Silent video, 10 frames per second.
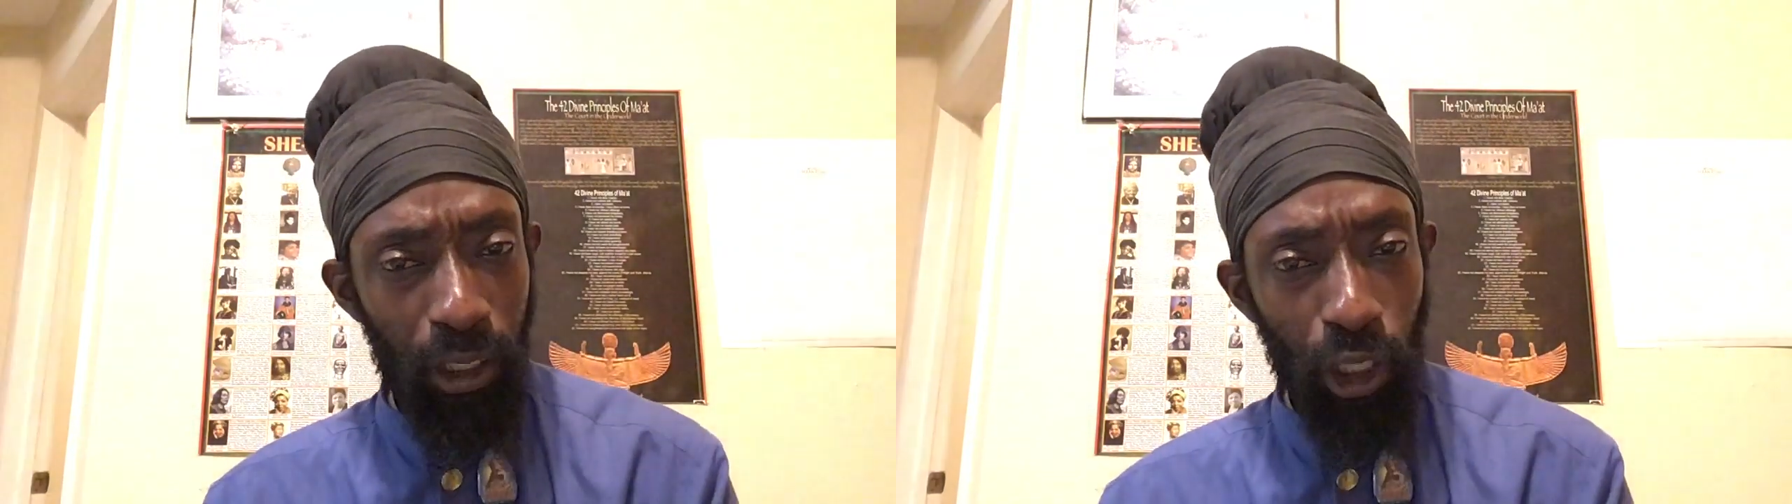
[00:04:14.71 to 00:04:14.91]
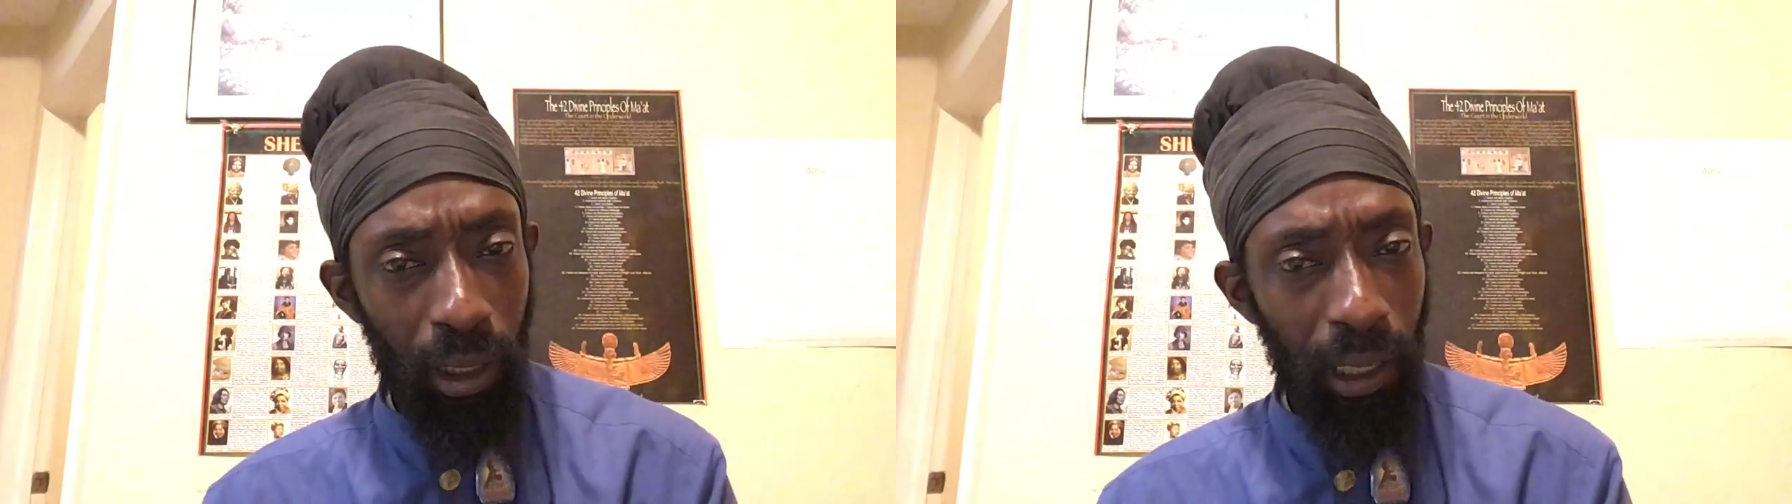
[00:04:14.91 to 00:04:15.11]

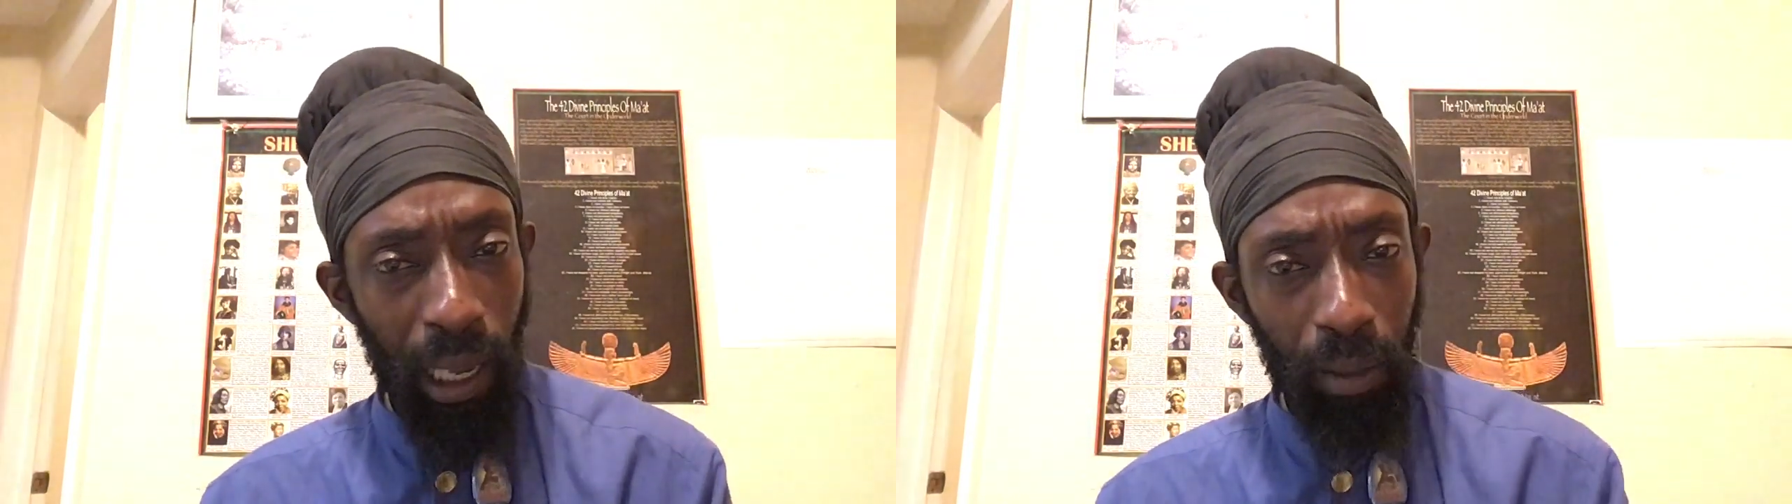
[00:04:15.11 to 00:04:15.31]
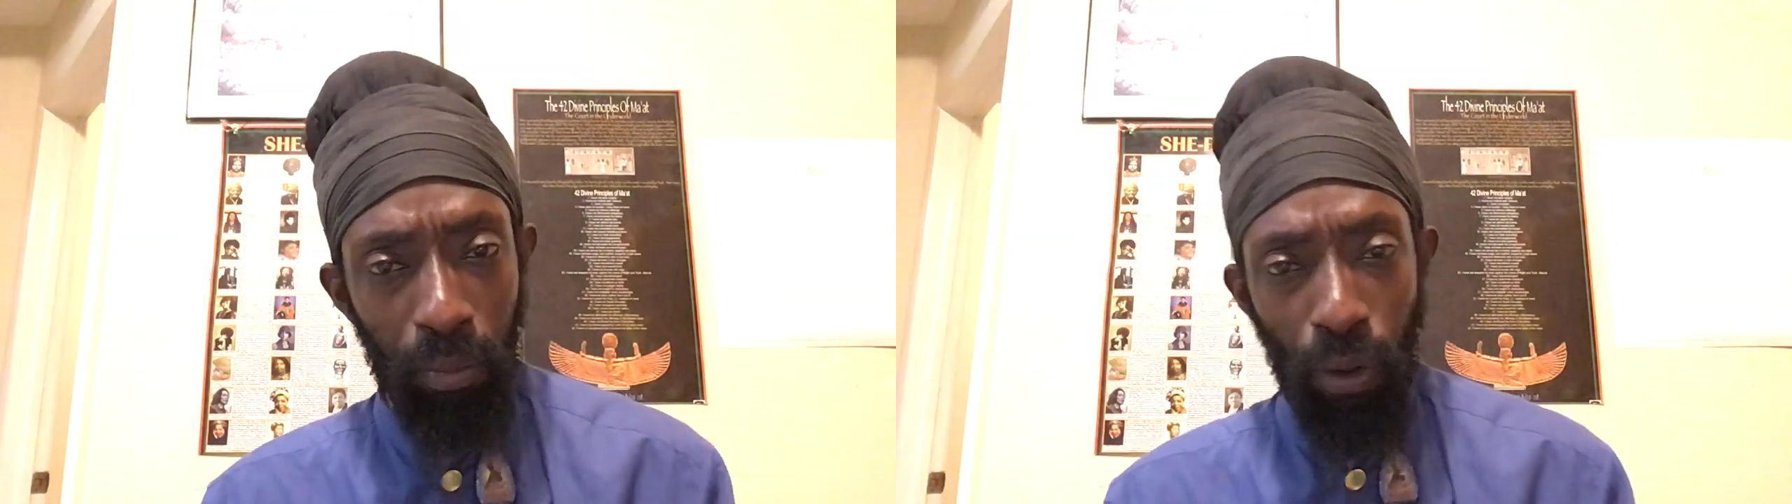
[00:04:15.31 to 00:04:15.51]
just
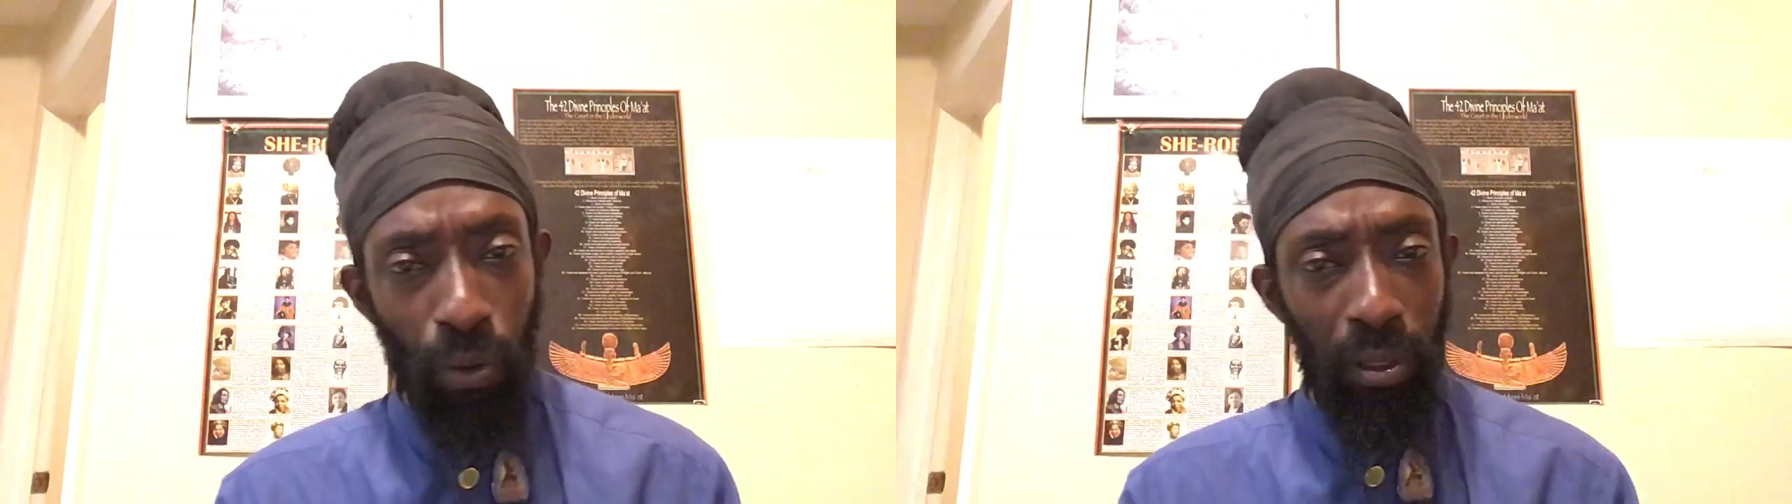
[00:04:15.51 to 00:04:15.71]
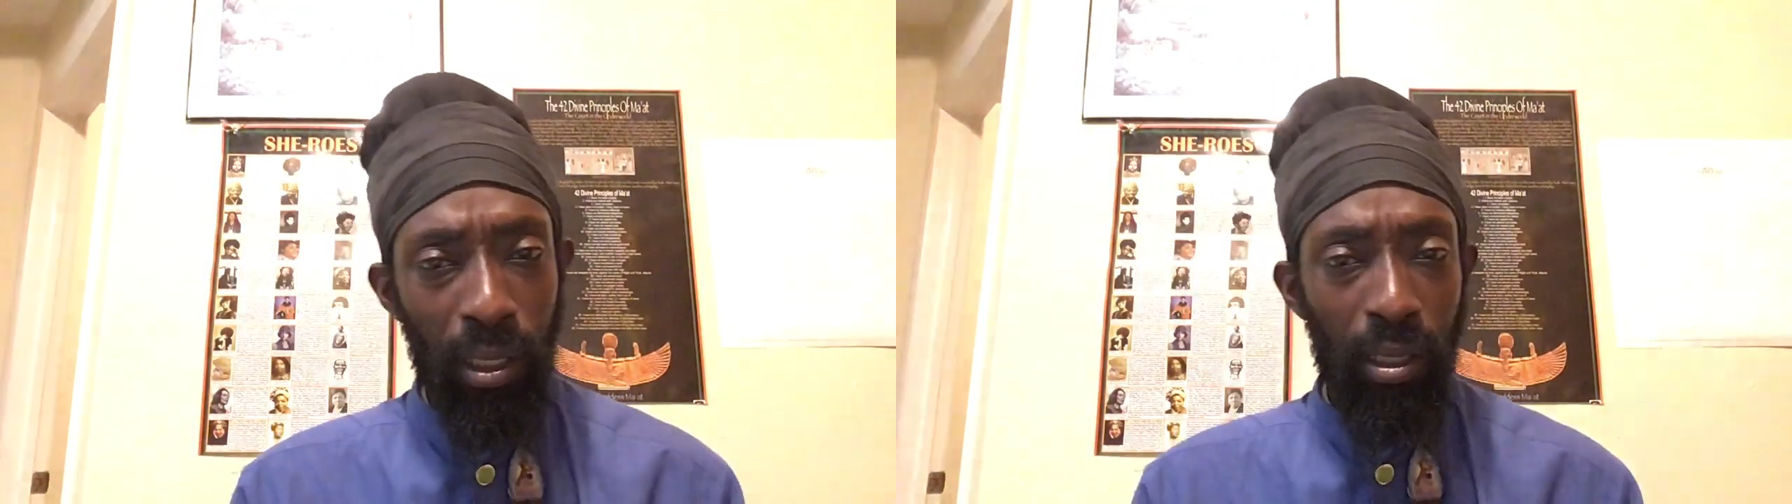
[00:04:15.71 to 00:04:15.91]
like
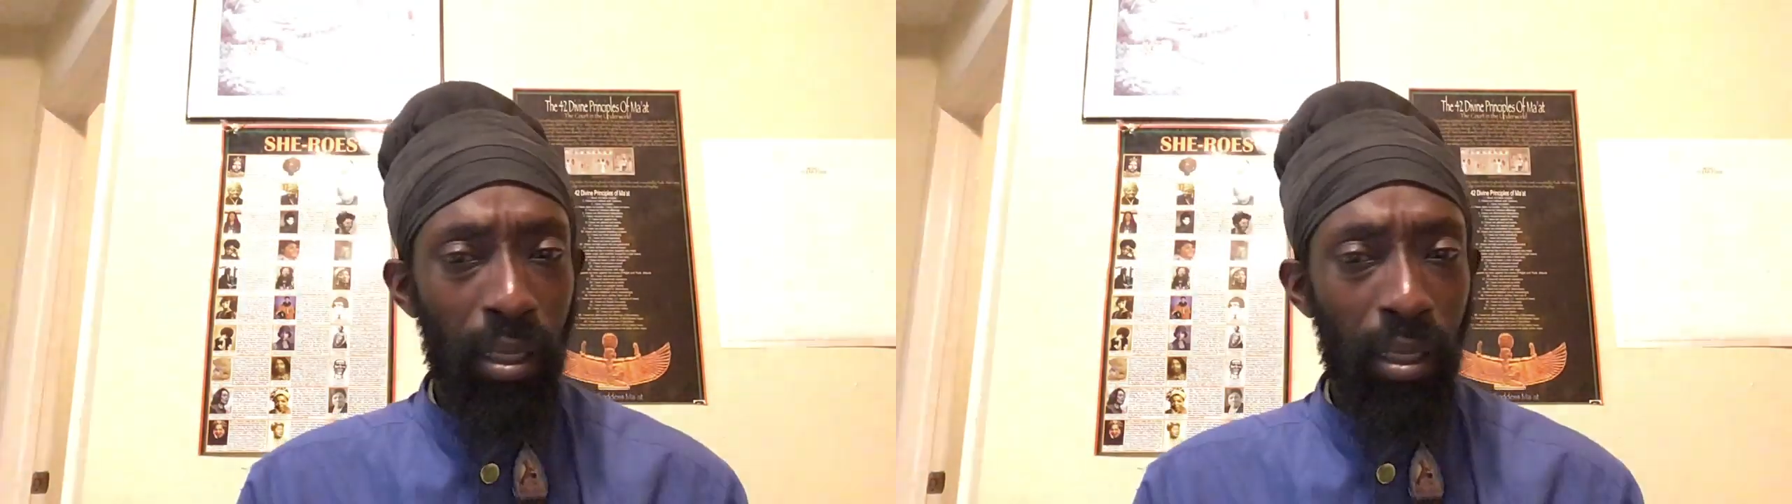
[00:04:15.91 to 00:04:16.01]
Moses